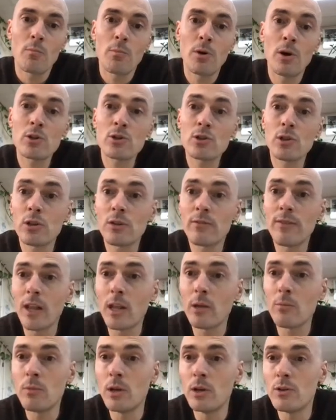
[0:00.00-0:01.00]
Personal
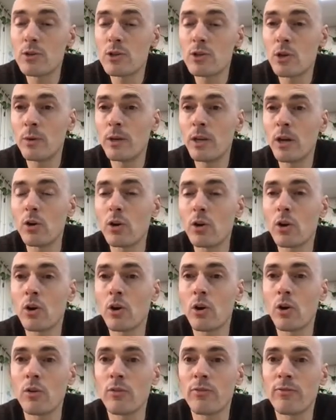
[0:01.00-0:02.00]
development. So we don't
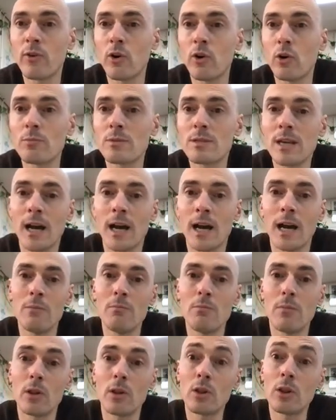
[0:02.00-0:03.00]
call form
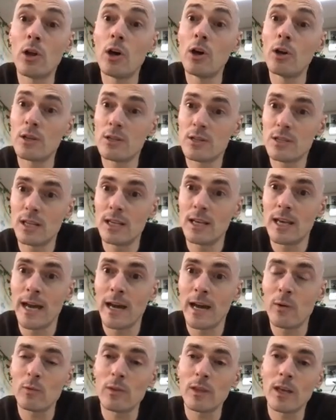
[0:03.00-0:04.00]
time learnacy now.